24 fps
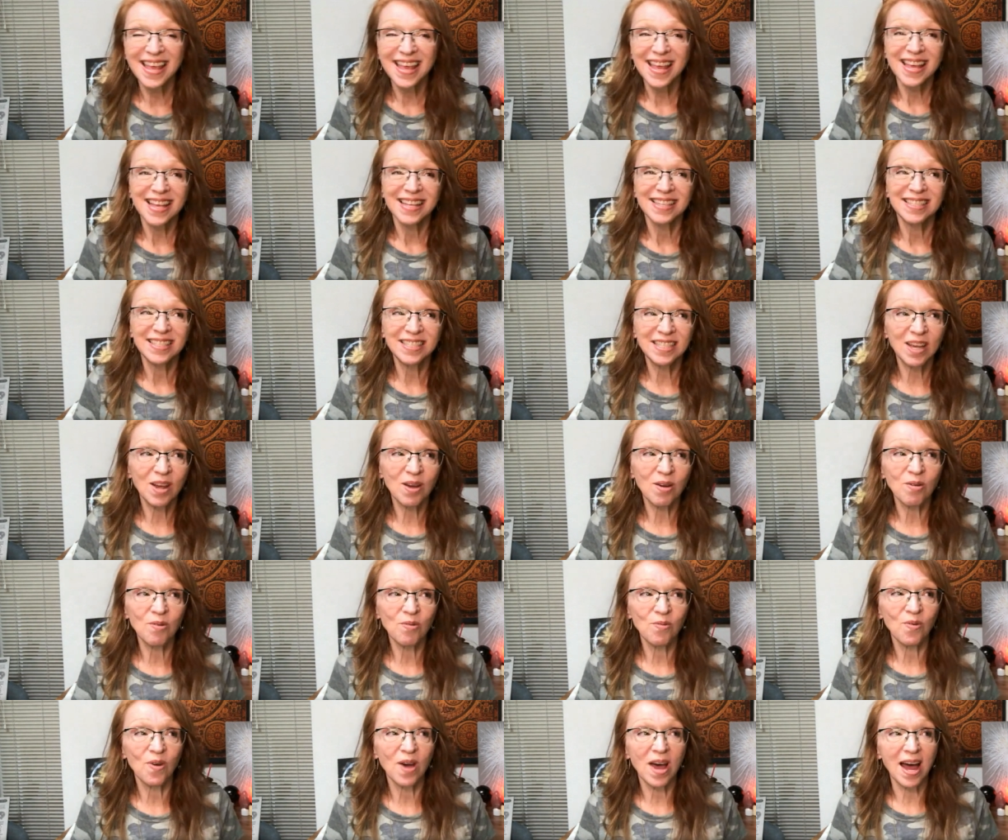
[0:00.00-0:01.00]

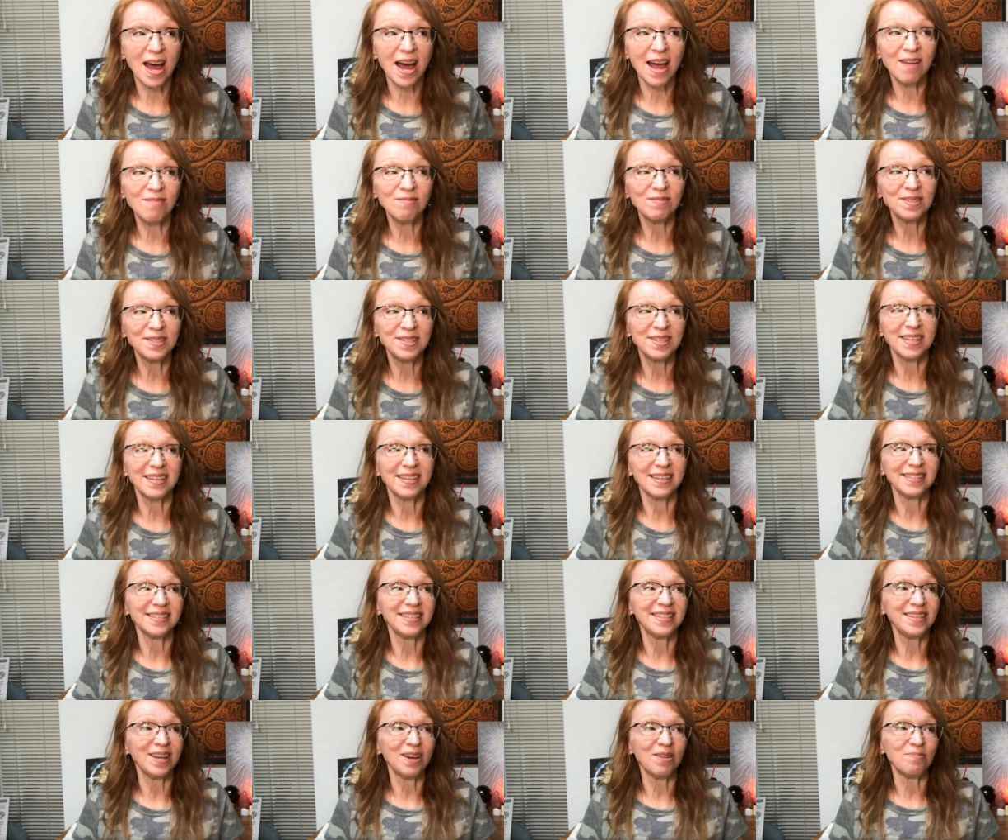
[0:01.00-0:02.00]
So
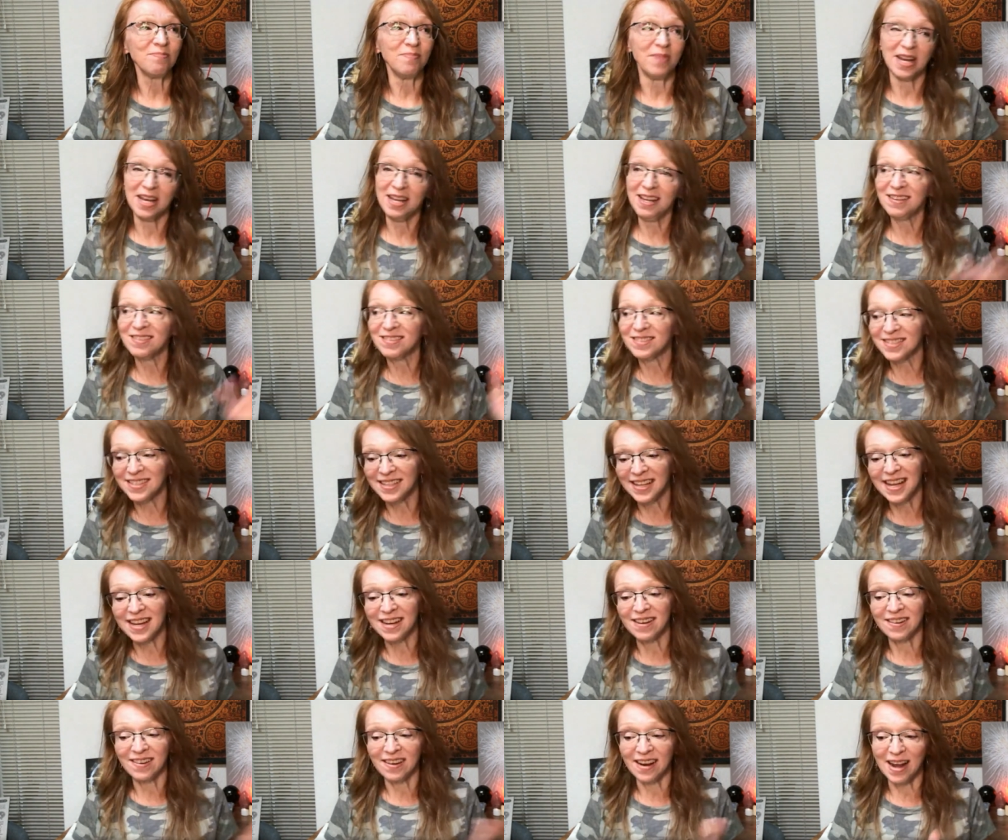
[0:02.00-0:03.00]
many years
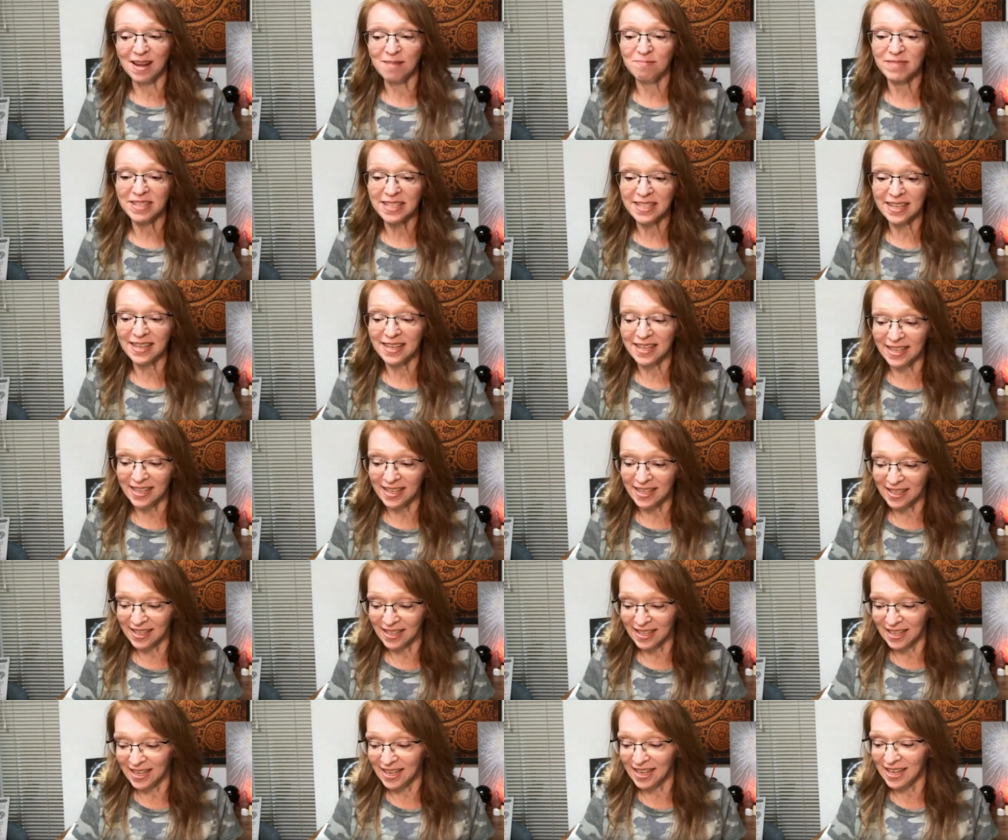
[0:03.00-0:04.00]
later, I'm sitting
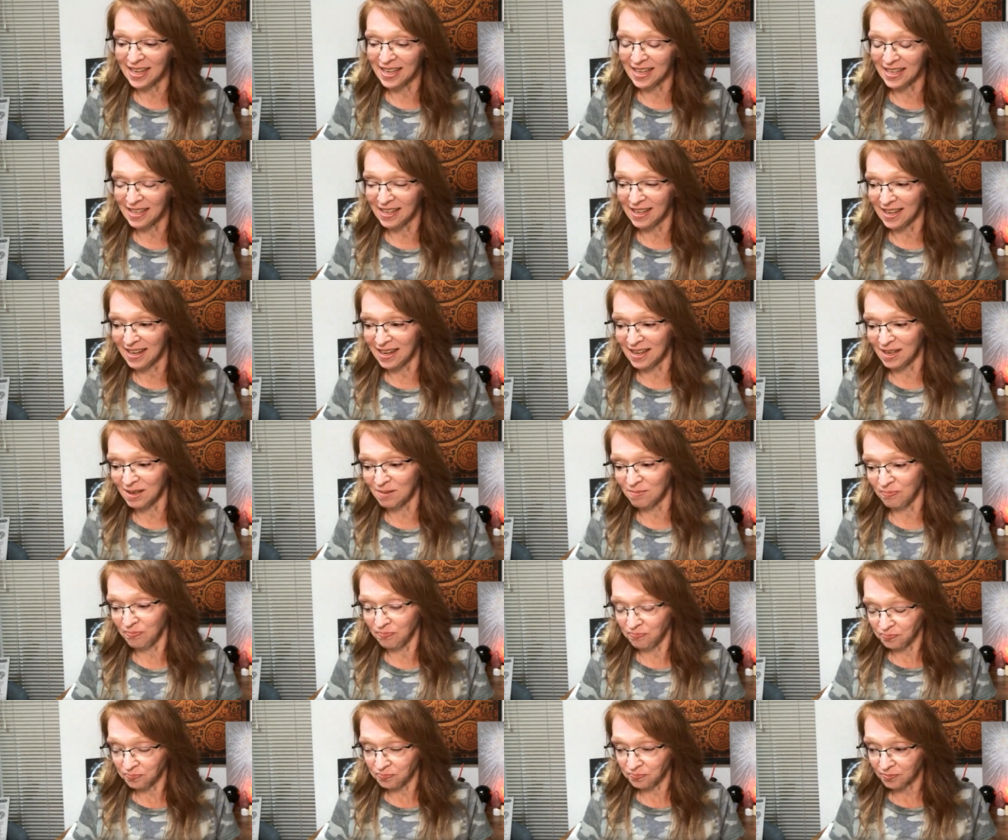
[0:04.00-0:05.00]
in
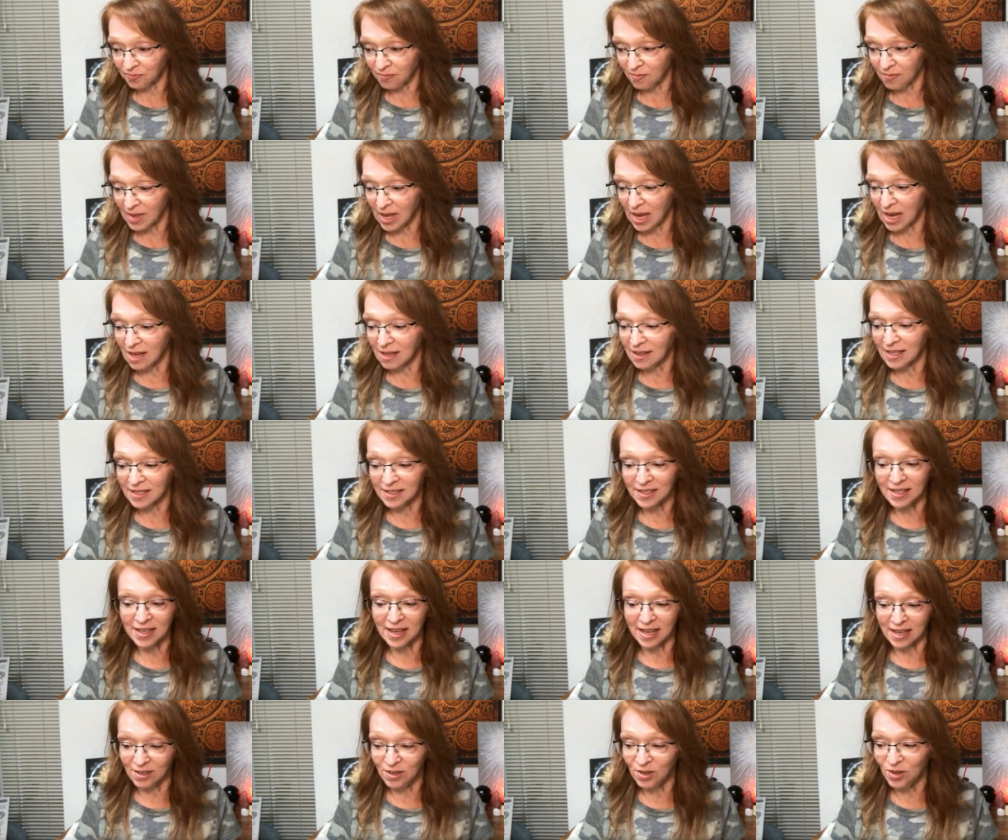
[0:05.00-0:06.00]

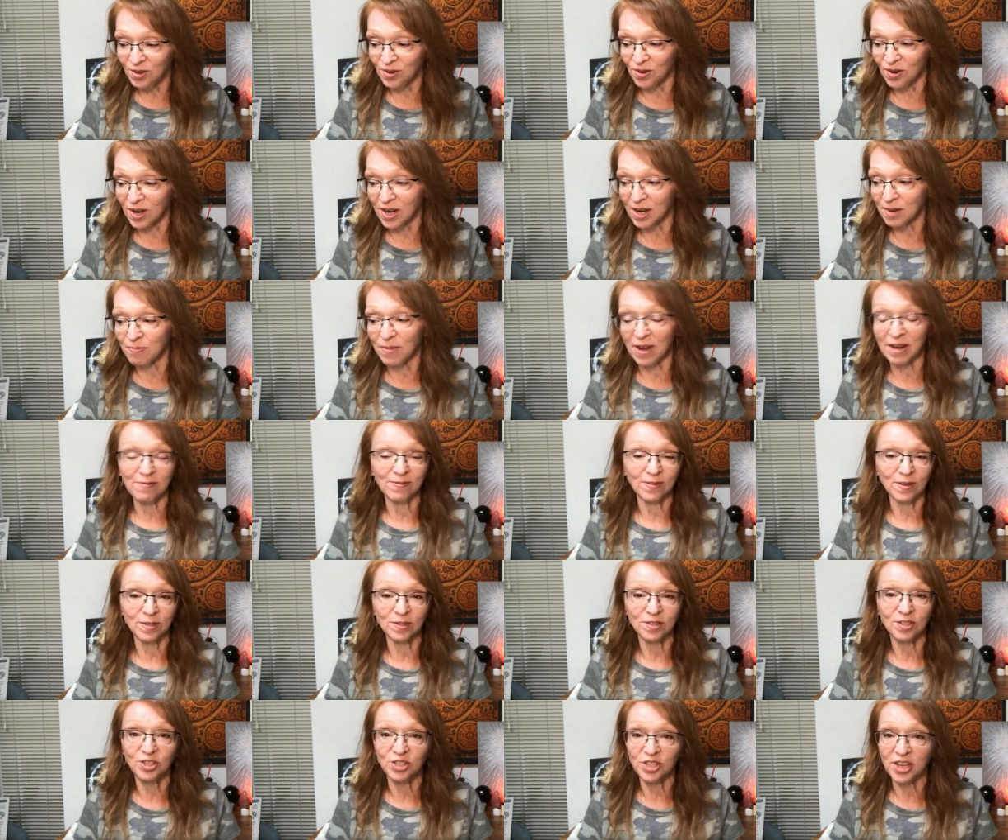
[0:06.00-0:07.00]
in New York, my
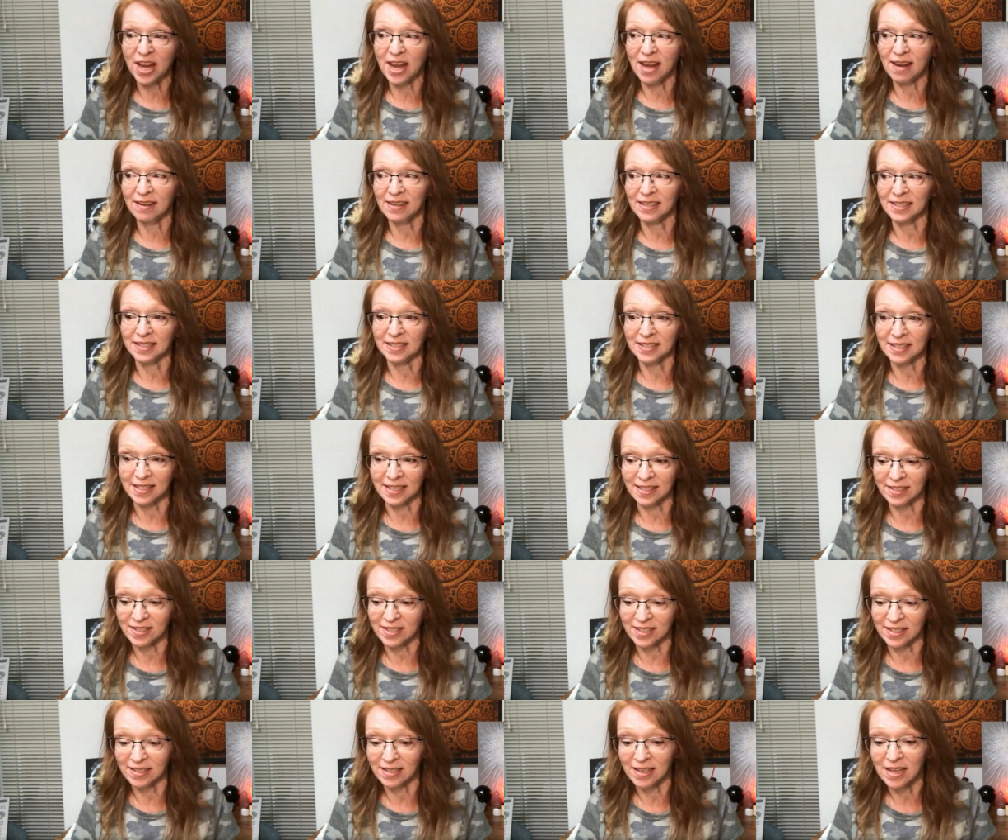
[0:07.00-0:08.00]
first channeling
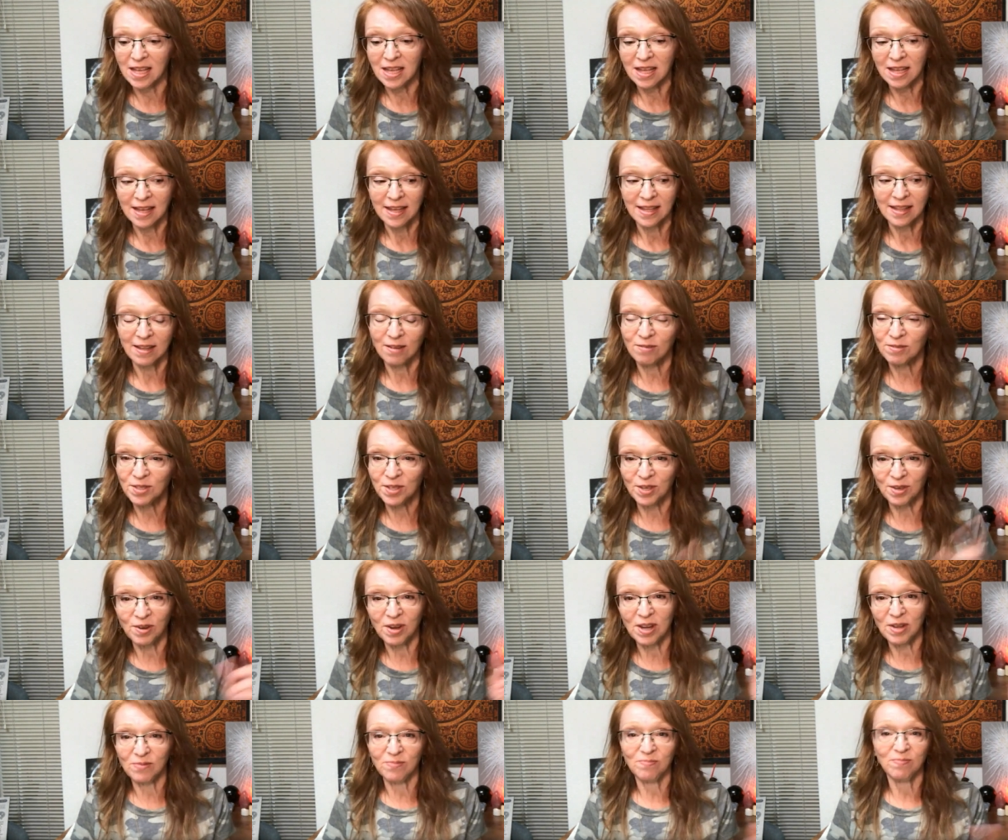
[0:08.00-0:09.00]
session. There was a
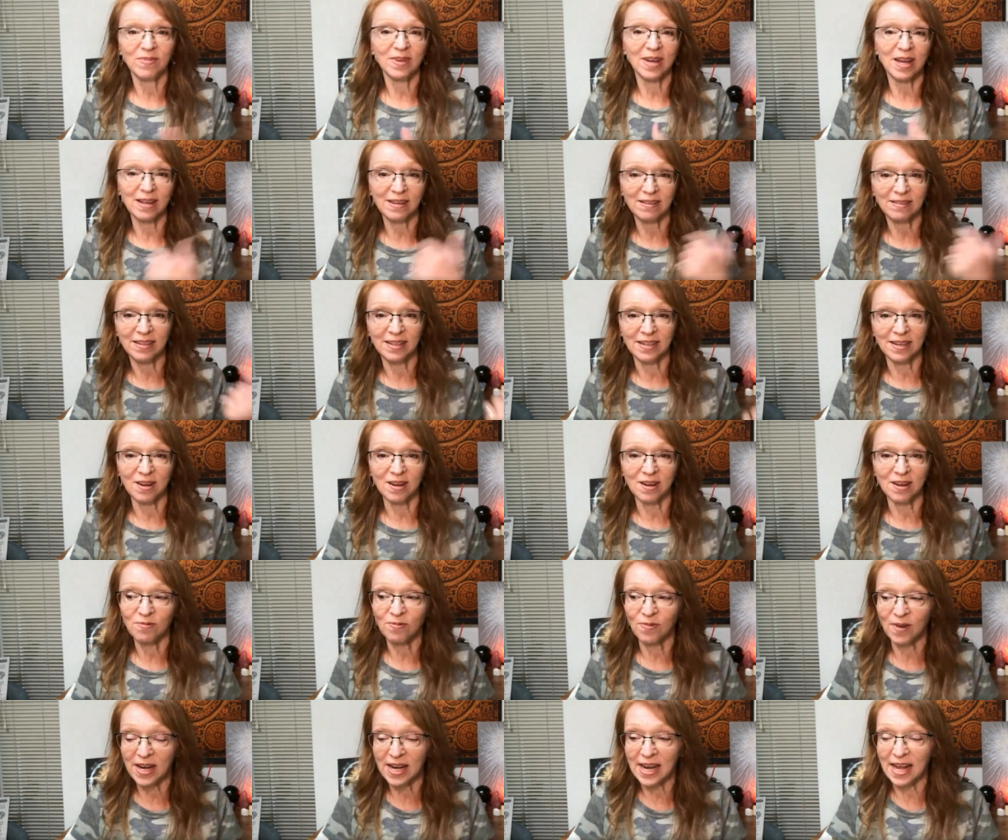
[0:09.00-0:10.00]

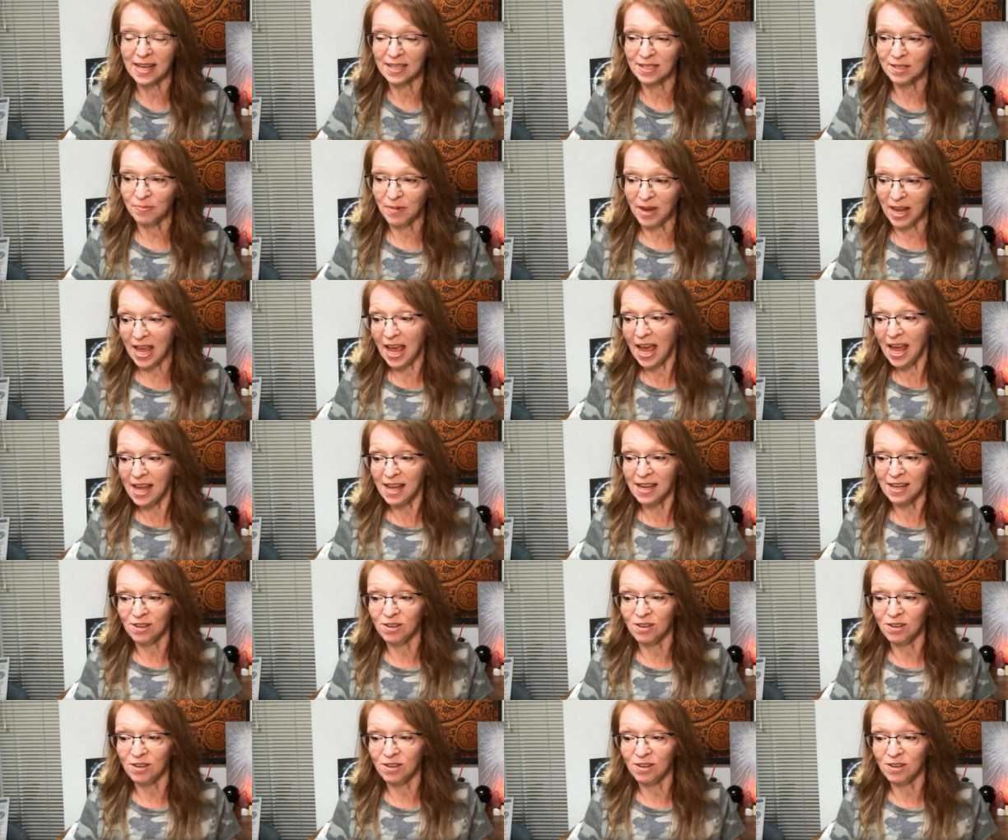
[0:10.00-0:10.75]
friend asked me, hey,